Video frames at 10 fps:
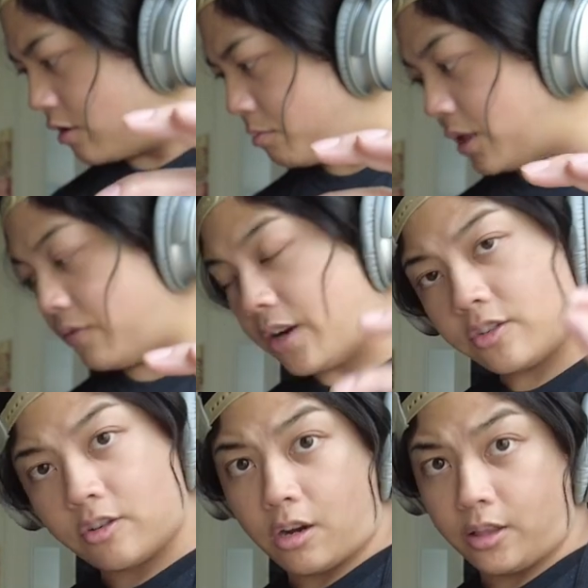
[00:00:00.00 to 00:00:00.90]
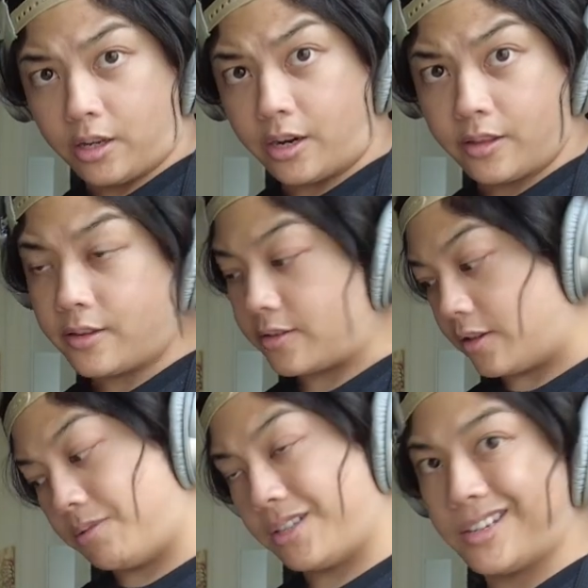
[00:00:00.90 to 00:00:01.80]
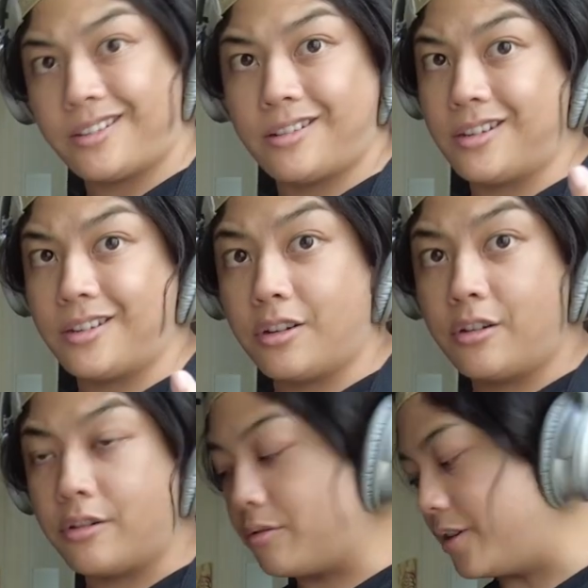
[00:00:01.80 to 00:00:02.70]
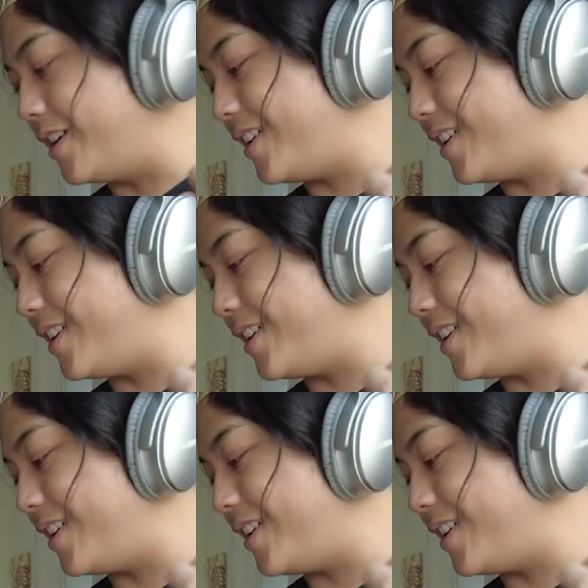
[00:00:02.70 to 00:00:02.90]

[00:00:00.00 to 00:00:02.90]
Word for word: know, but if I saw a lot of this, I'd be like, oh no.